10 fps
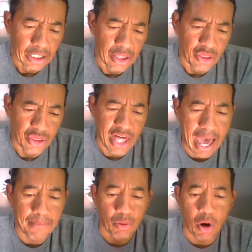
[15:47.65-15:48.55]

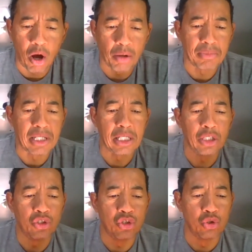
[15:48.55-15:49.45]
that brought me
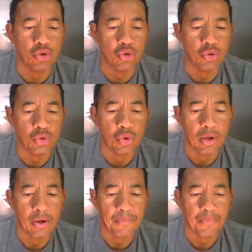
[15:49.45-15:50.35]
to,
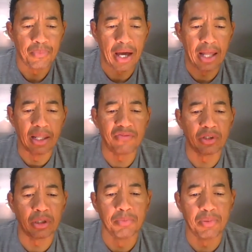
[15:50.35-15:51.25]
I left the
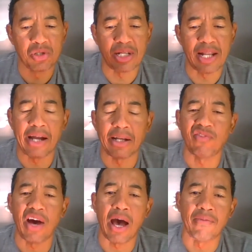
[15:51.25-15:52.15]
Clippers in
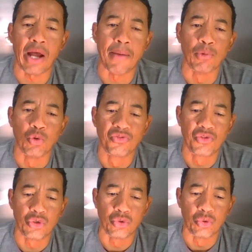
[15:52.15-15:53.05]
95 and I moved
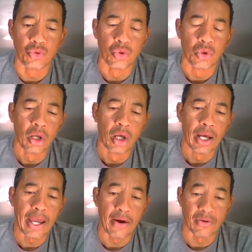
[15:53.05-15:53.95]
to
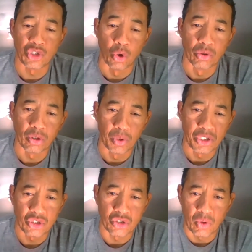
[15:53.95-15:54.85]
Arizona, which
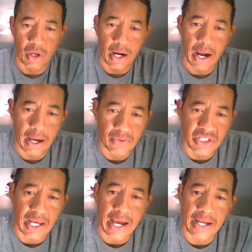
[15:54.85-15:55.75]
is where I
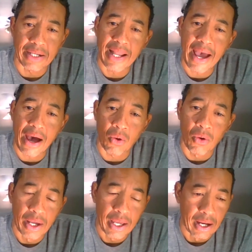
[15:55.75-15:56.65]
reside now.
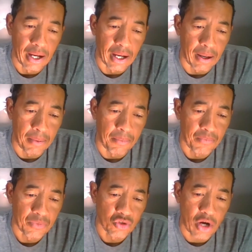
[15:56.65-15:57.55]

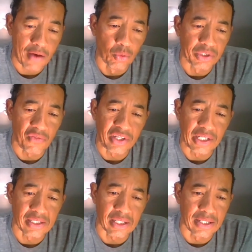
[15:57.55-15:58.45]
Traveled with the
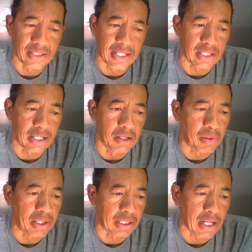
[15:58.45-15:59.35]
Phoenix Suns as an
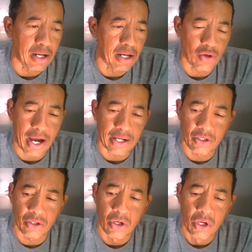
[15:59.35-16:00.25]
independent
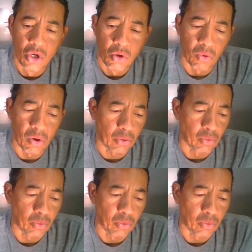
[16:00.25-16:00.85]
contractor, working with a